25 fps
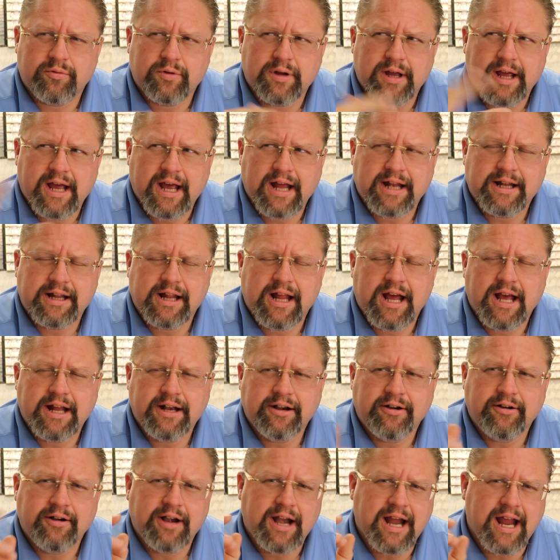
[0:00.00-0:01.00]

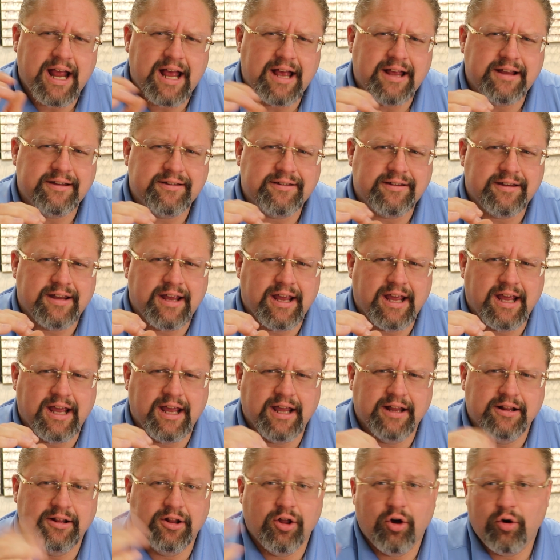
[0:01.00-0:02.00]
Headliner has
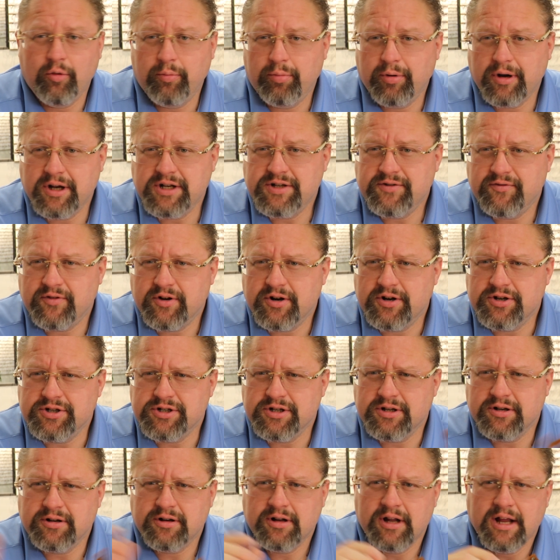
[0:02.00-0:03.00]
a low bridge
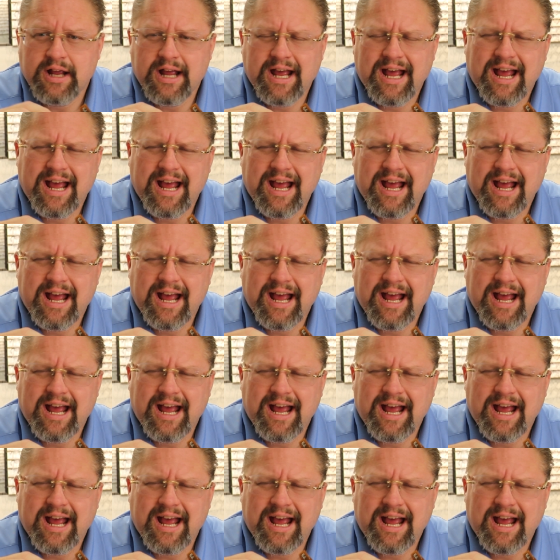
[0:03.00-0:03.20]
version,